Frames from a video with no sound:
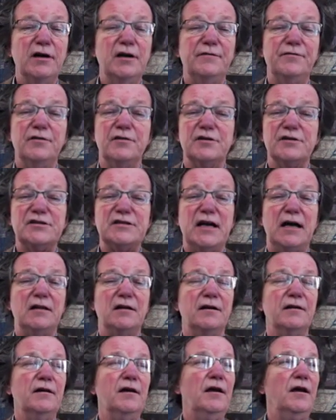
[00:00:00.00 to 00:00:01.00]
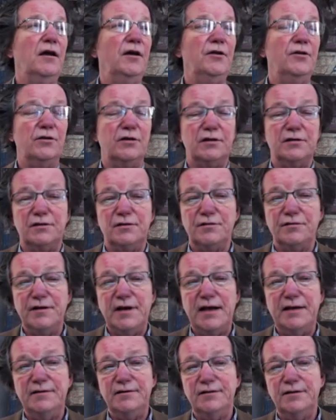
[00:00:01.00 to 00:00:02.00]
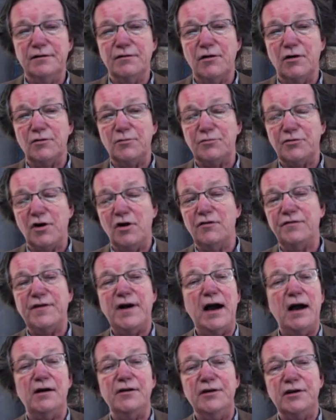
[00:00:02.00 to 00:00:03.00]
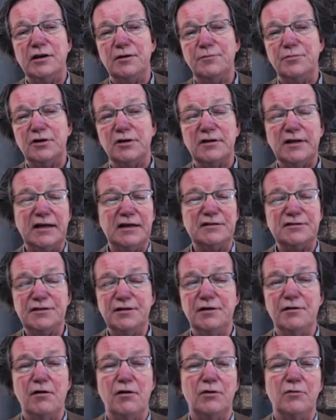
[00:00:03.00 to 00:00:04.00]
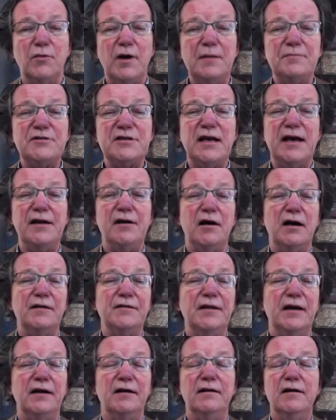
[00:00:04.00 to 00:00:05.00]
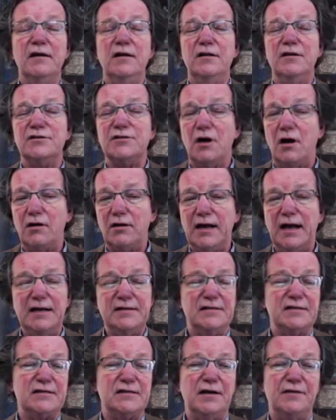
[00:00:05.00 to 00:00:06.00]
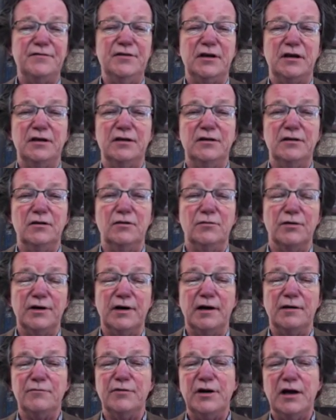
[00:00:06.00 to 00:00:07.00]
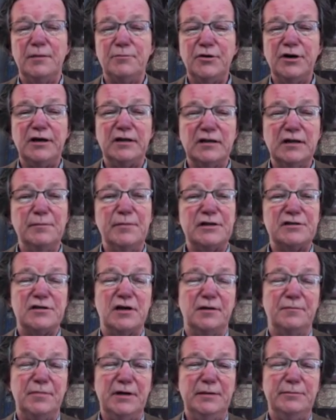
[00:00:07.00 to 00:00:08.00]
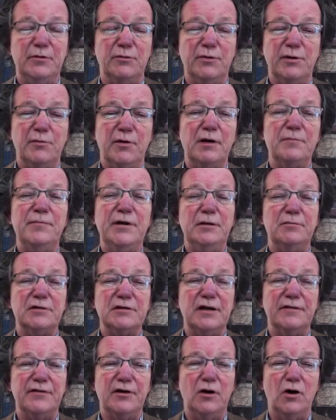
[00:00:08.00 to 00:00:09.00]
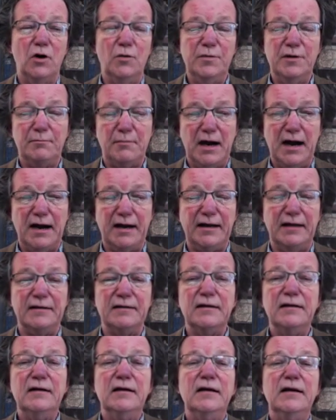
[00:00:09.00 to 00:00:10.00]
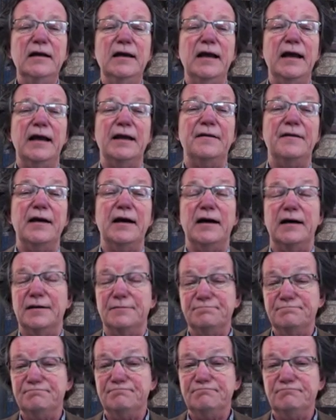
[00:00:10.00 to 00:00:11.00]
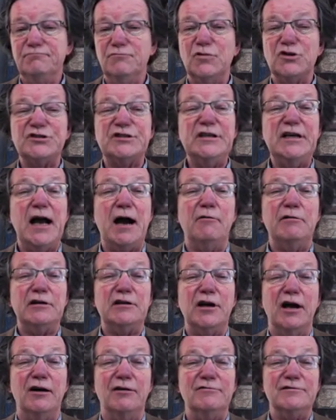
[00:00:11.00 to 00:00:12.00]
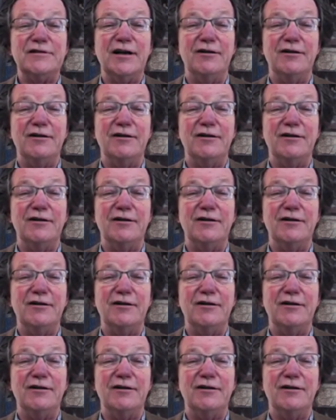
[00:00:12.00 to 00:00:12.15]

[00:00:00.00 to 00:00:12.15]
If you're a seller, you can create your own profile. You can put links to your own website on there. There's all kinds of stuff you can do. We're not we're not putting limits on people. We want people to have an open market, and um, we'll see how it goes.